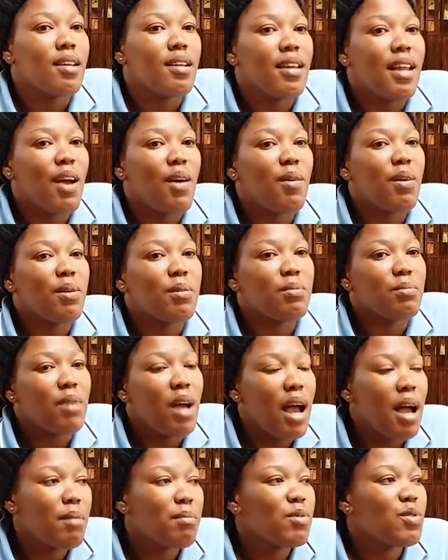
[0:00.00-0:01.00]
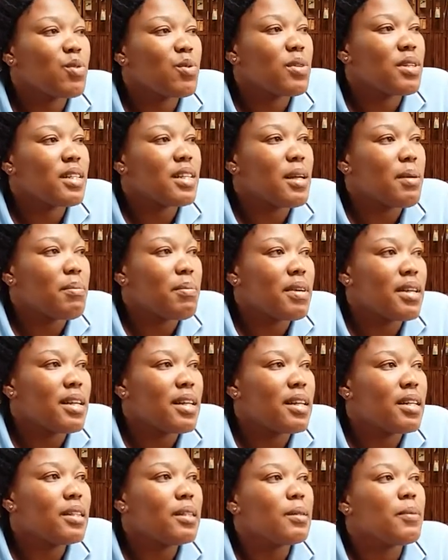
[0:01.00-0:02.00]
Now I'm doing the
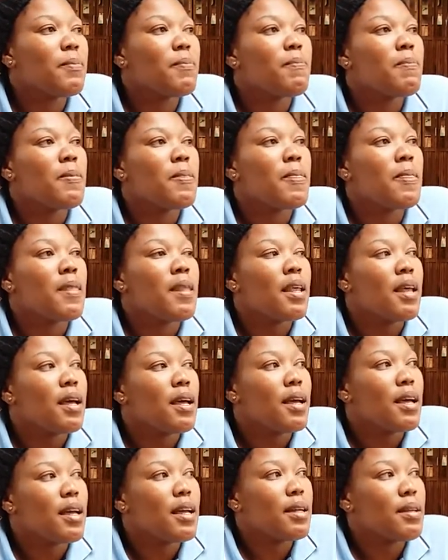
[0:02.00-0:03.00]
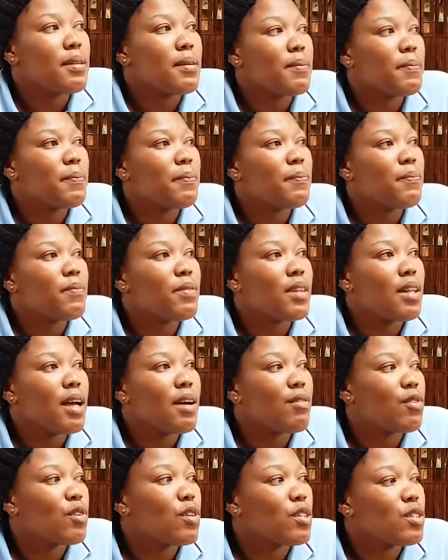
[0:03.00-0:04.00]
beading, and
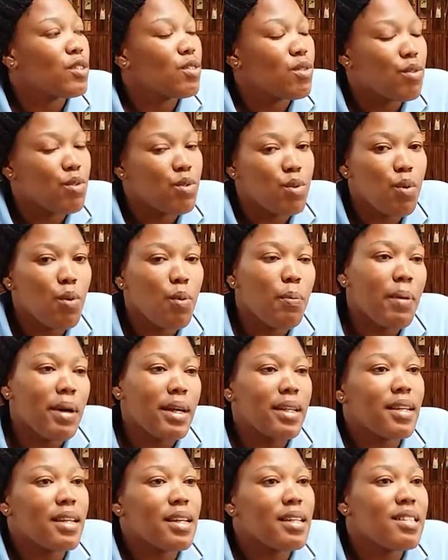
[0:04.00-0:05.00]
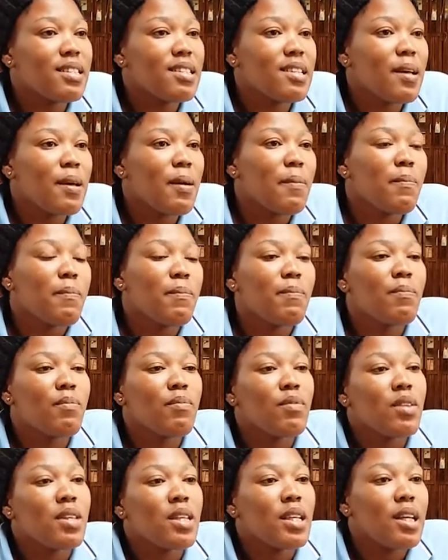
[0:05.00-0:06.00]
I've got two partners.
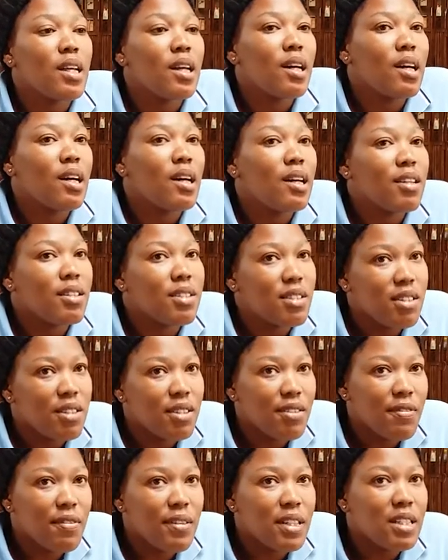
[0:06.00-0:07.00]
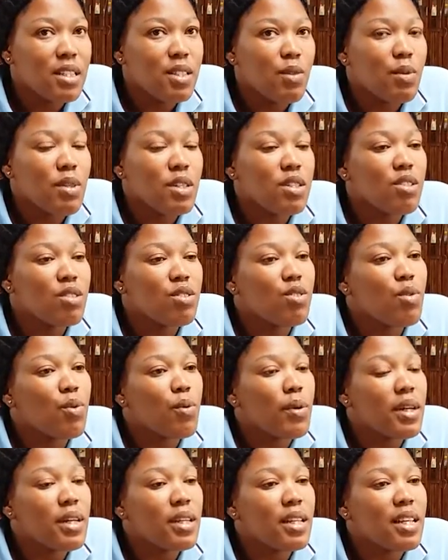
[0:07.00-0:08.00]
It's Fezzy, where she's
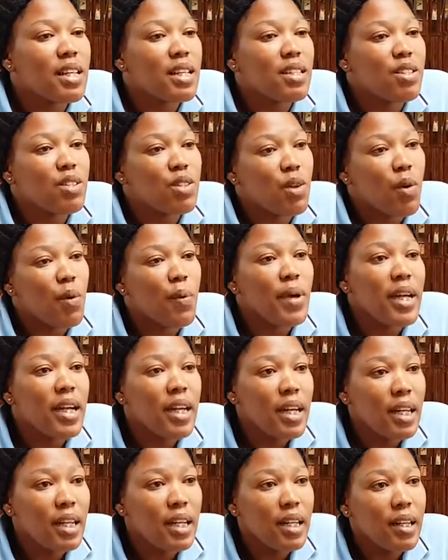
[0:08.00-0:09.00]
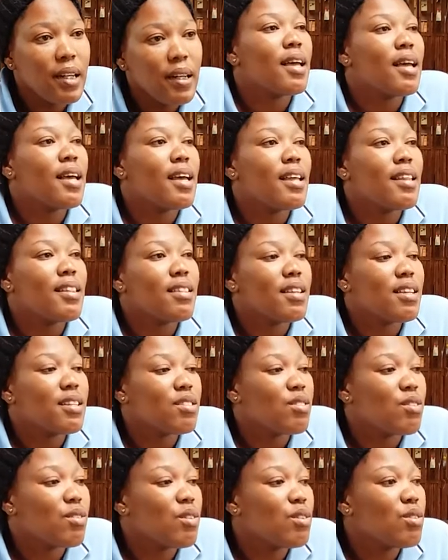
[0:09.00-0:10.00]
doing the sewing, and
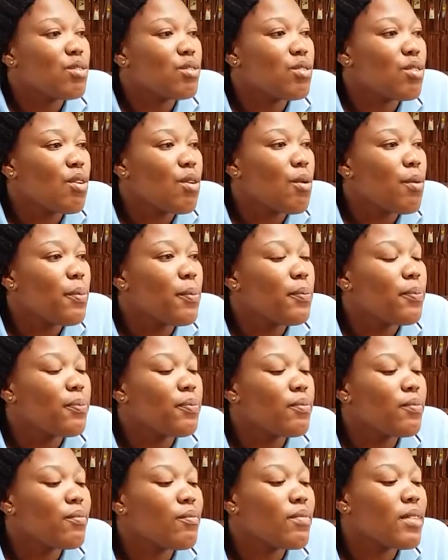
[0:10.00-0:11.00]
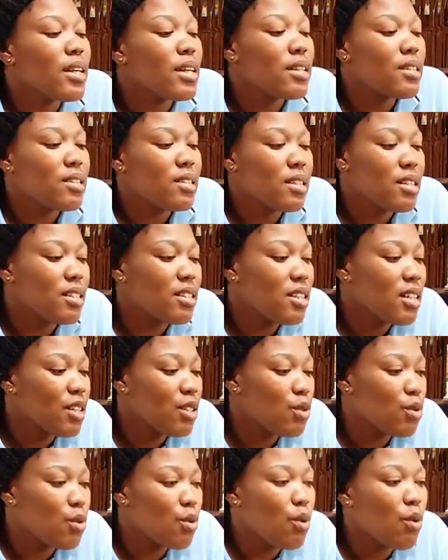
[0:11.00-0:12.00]
there's also Sese
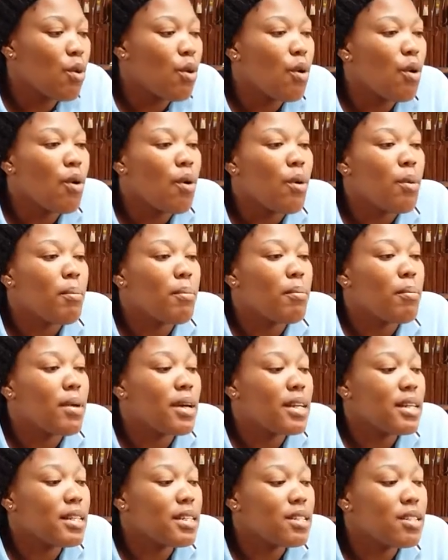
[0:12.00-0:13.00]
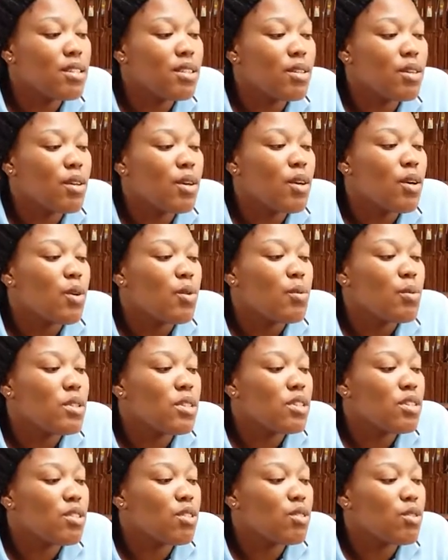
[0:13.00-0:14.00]
too, my niece,
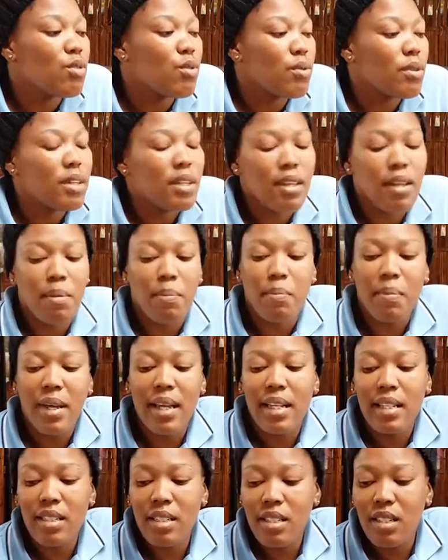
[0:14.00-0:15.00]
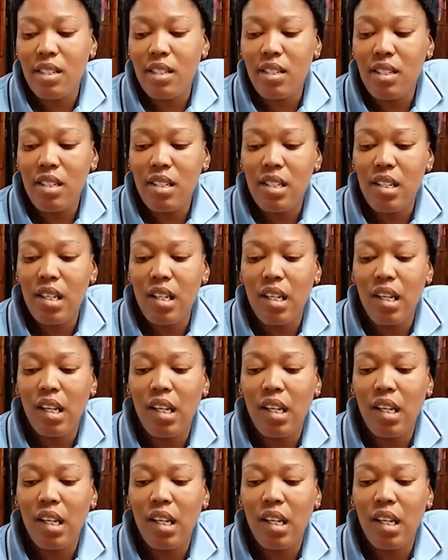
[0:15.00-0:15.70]
which is doing the paintings